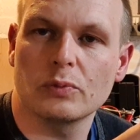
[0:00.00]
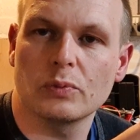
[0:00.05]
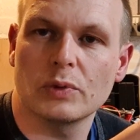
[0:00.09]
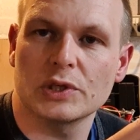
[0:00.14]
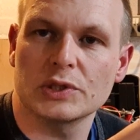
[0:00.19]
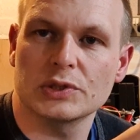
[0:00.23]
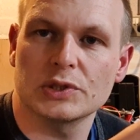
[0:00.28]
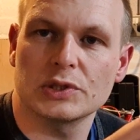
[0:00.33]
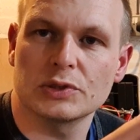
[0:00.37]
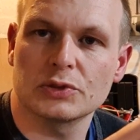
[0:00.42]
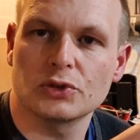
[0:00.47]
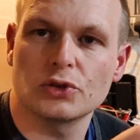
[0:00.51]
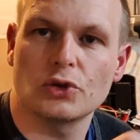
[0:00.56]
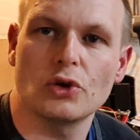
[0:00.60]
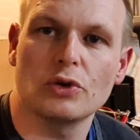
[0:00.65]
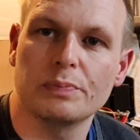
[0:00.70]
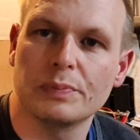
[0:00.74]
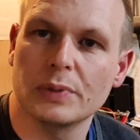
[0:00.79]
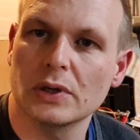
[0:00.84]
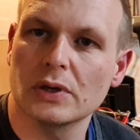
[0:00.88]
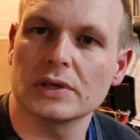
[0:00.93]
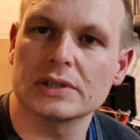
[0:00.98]
which is
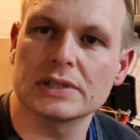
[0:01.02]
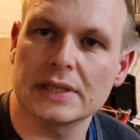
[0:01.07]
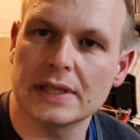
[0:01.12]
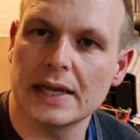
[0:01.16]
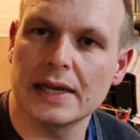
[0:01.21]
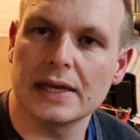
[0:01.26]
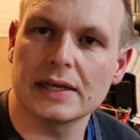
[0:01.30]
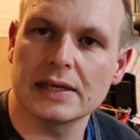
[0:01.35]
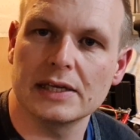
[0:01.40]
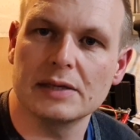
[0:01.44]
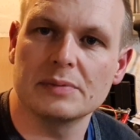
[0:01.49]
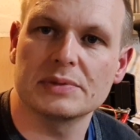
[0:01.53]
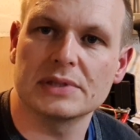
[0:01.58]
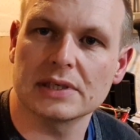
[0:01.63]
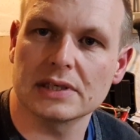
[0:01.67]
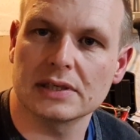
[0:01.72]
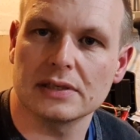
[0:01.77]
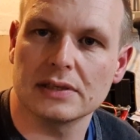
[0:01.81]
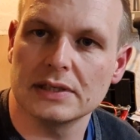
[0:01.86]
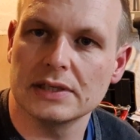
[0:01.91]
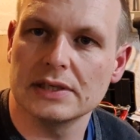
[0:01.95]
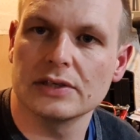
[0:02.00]
good because then it keeps it
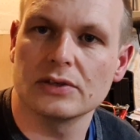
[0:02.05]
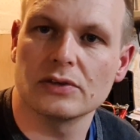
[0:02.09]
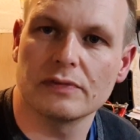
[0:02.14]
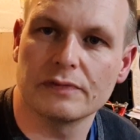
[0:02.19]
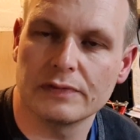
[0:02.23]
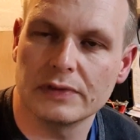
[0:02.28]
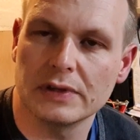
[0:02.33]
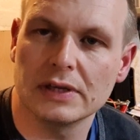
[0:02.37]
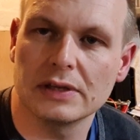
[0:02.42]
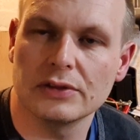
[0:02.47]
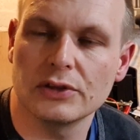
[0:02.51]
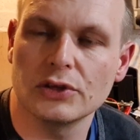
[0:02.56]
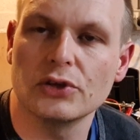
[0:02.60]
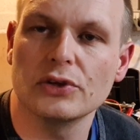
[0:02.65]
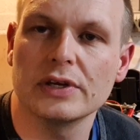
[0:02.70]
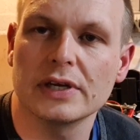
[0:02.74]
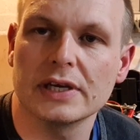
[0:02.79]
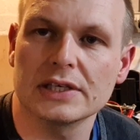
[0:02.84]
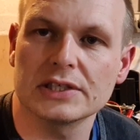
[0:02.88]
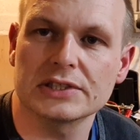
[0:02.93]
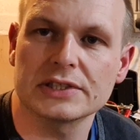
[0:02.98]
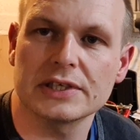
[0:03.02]
clear of the
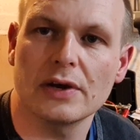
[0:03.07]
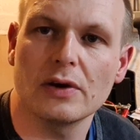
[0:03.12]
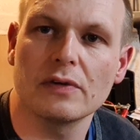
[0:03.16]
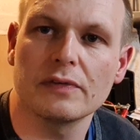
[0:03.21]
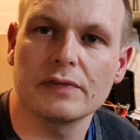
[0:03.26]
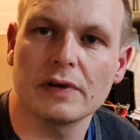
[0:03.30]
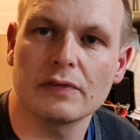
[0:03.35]
unit itself.